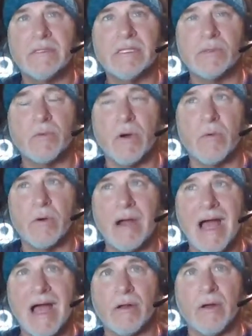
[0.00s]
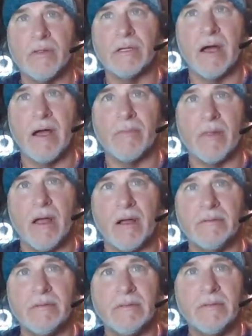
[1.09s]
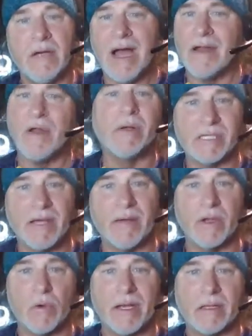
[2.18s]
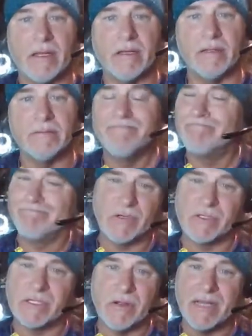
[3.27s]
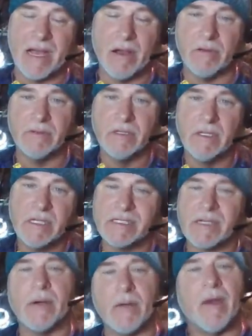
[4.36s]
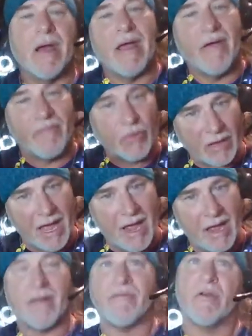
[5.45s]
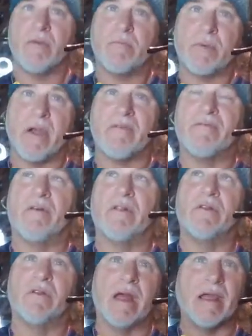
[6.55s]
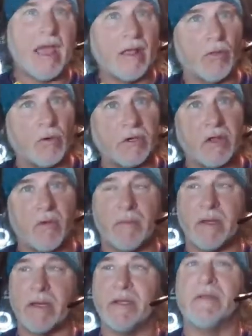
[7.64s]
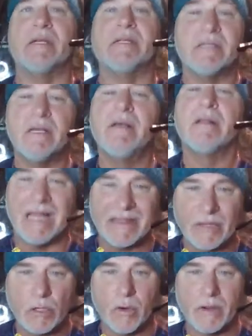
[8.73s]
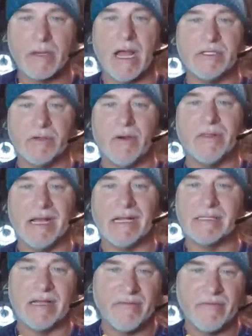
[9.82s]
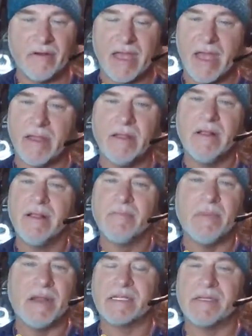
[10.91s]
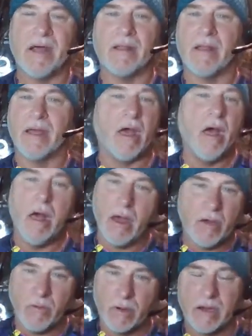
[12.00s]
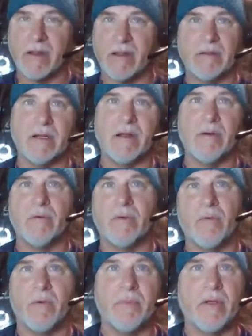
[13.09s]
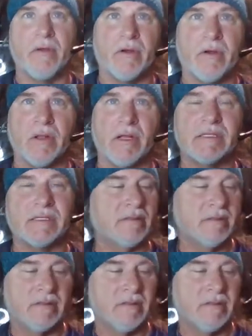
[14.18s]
just where we're at on the timeline. I know it's coming quickly. There's no doubt. So anyway, if you're led, if you're in prayerful and you're like, hey, Lord, do you want me to do this? Let the Lord guide you on that stuff. Okay. But it's not like, oh, we're going to, you know, we won't be here unless,